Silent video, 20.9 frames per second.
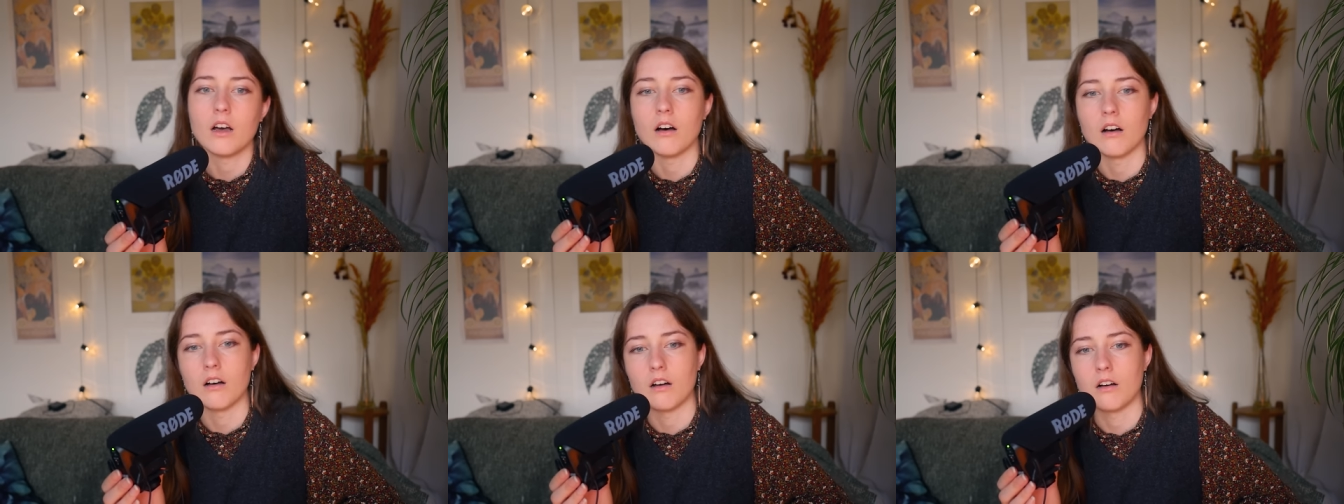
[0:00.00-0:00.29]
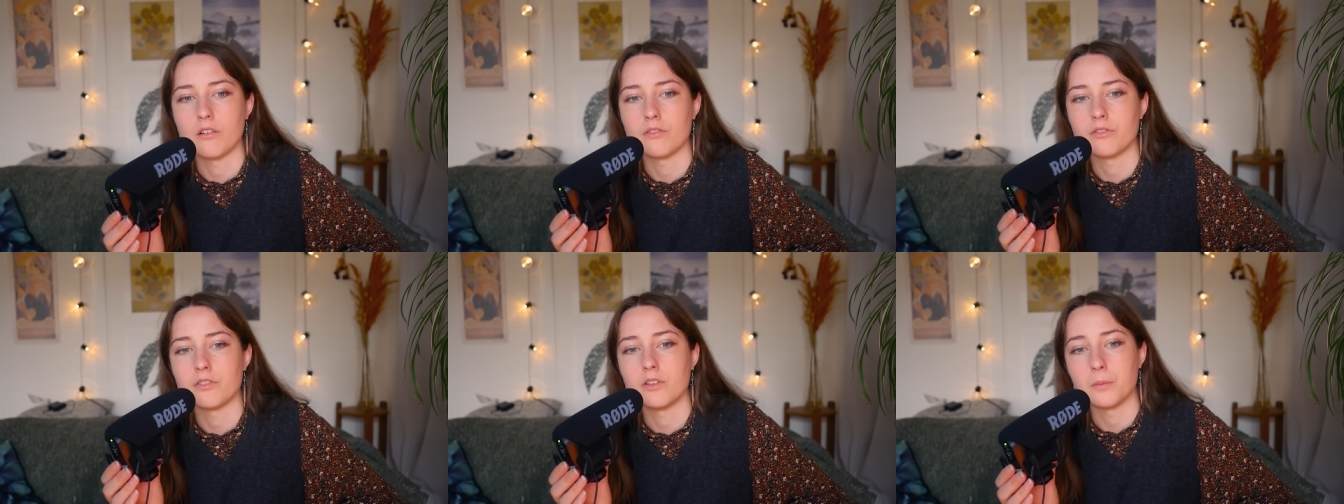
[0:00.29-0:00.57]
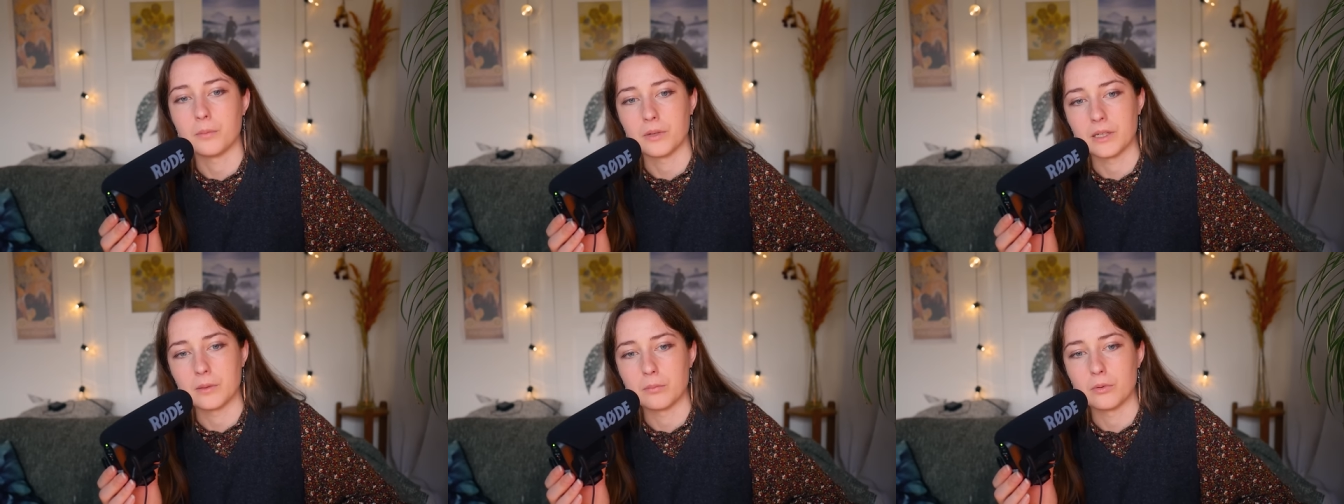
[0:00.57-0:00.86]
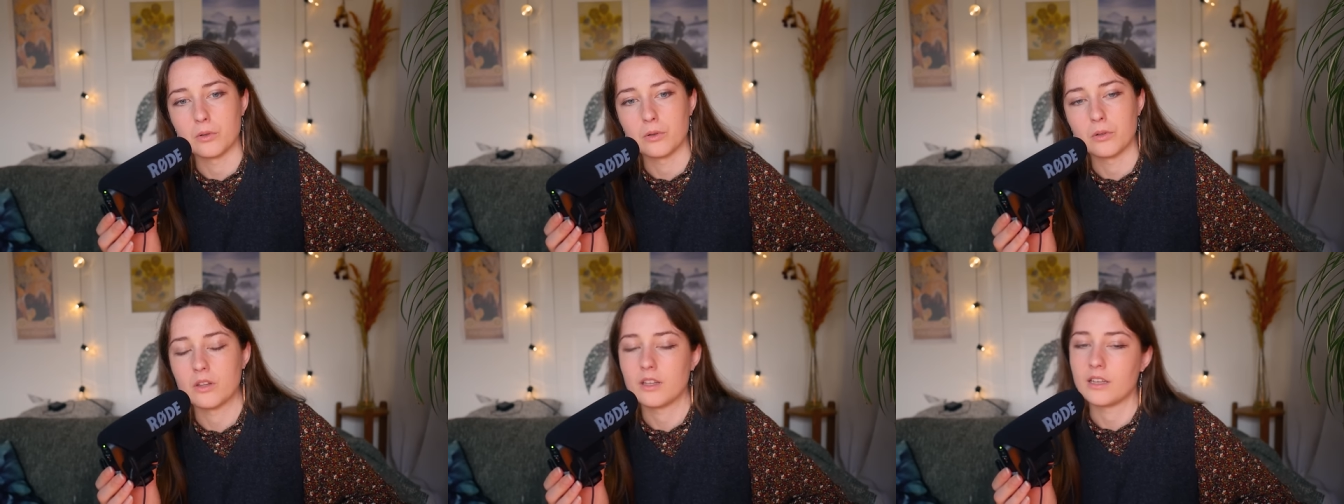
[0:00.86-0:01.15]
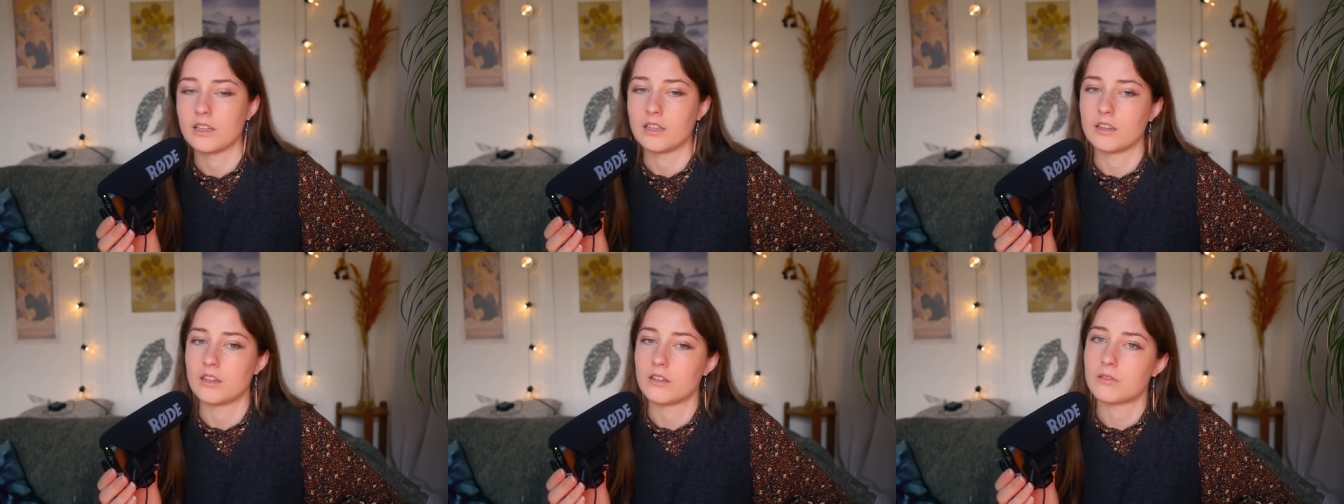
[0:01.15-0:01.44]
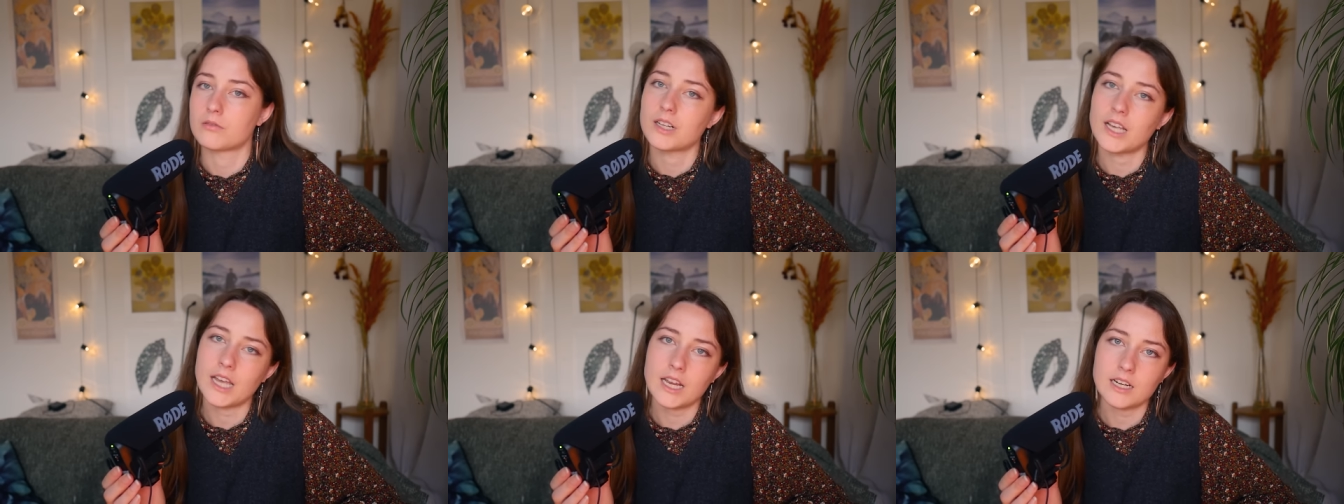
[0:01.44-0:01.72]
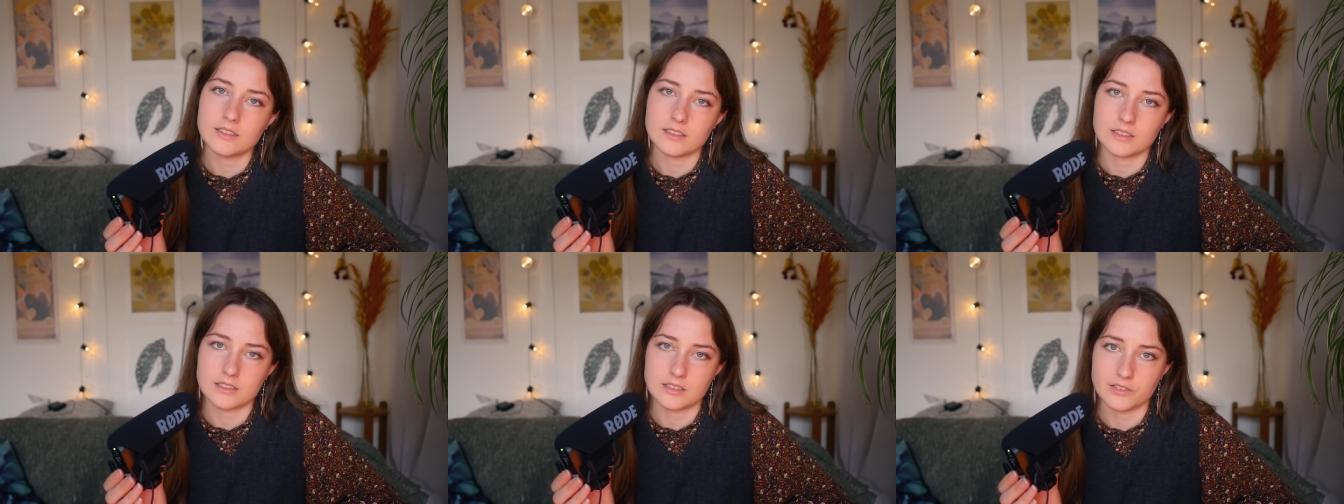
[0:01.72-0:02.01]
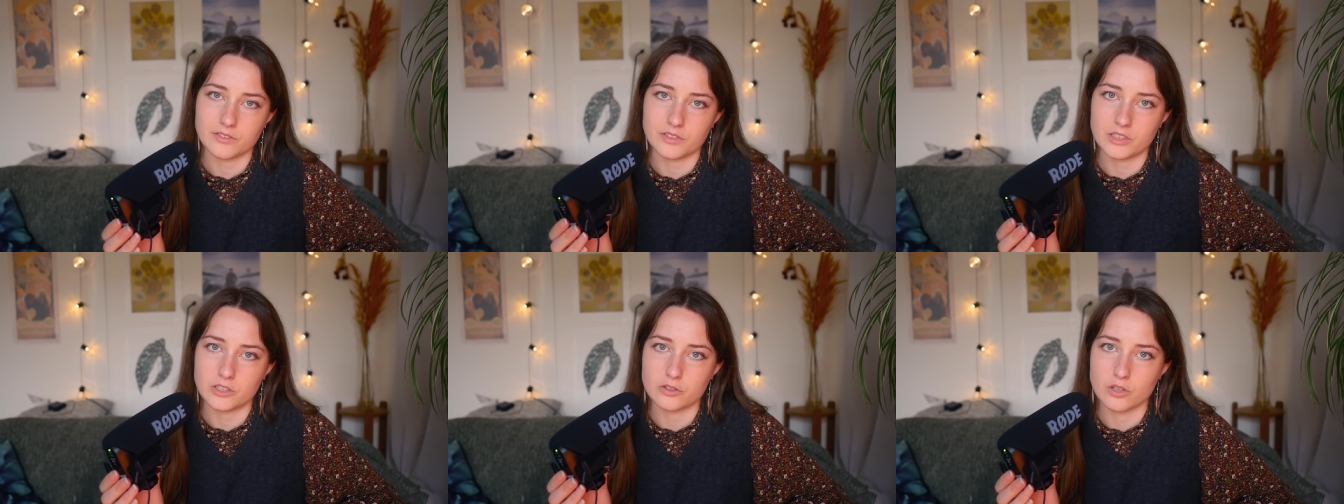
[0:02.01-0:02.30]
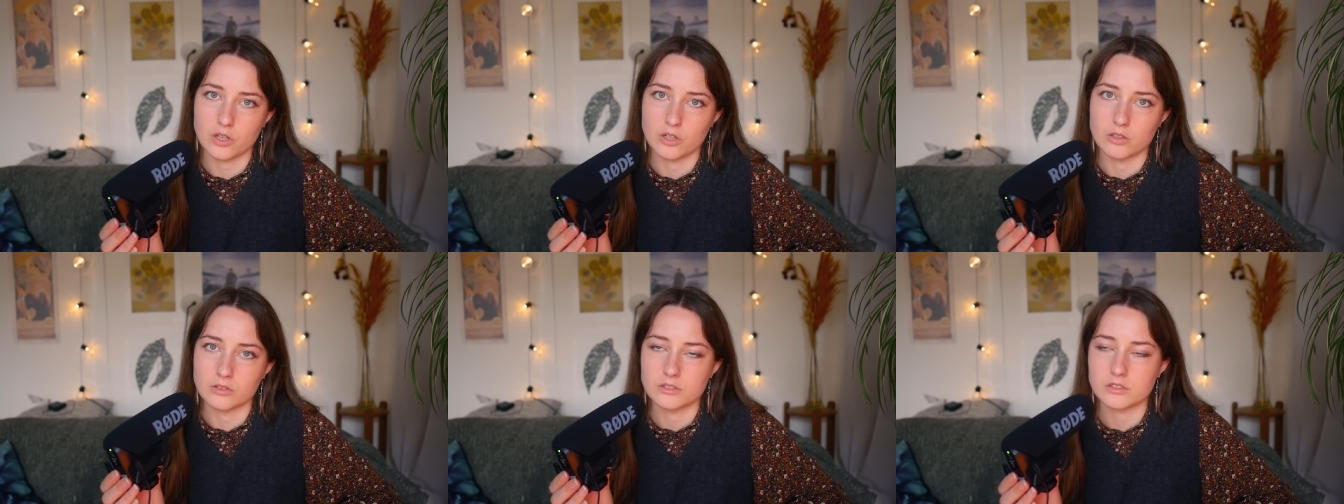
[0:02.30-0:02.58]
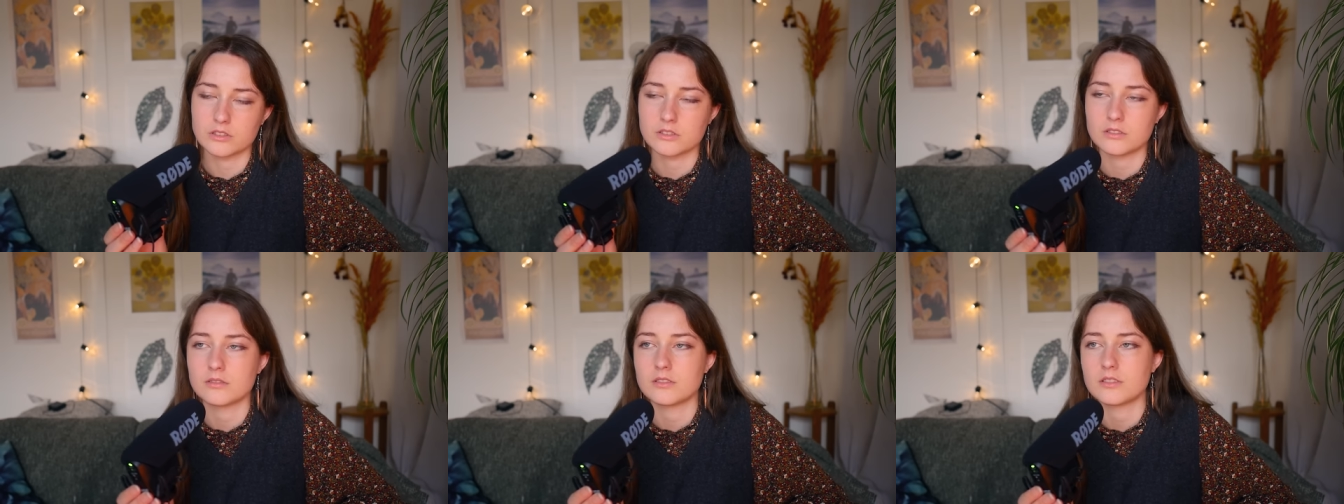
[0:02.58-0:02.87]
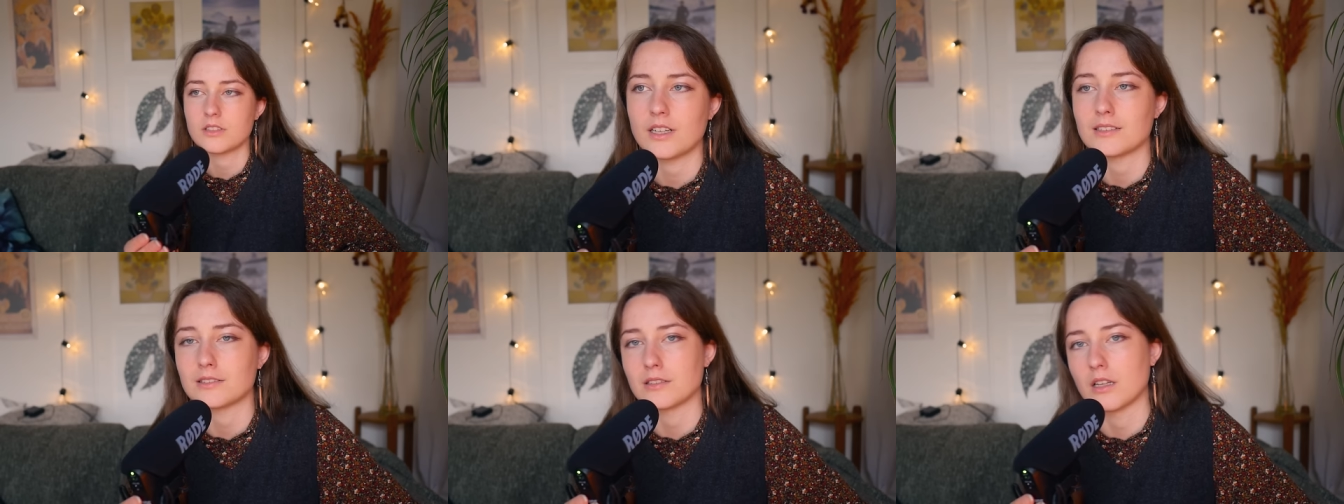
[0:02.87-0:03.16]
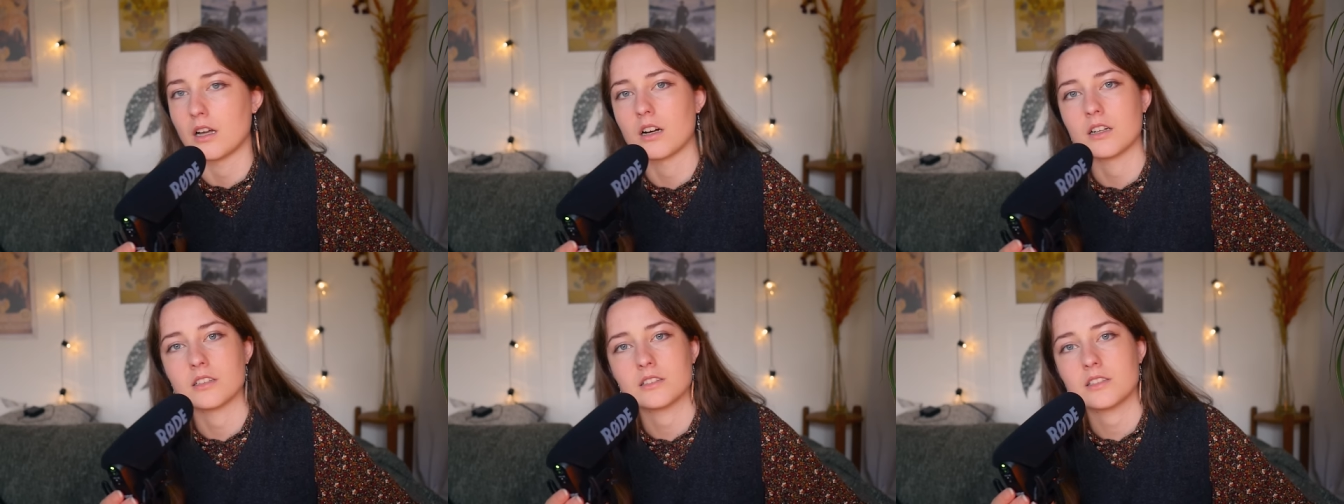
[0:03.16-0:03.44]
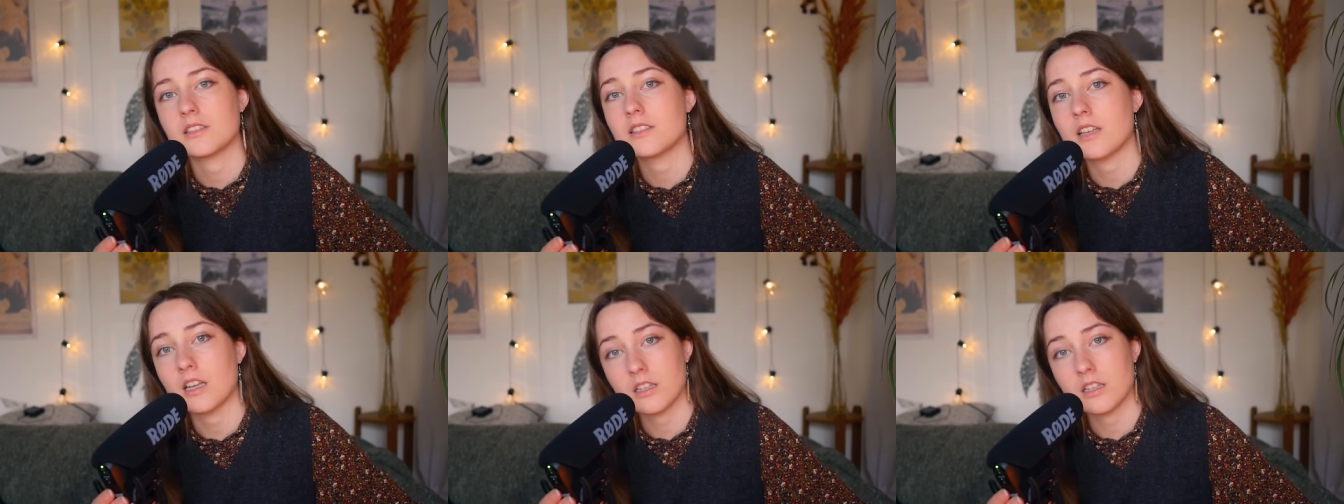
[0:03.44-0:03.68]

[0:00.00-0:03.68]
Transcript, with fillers: of the people in the reality T V shows, as long as it's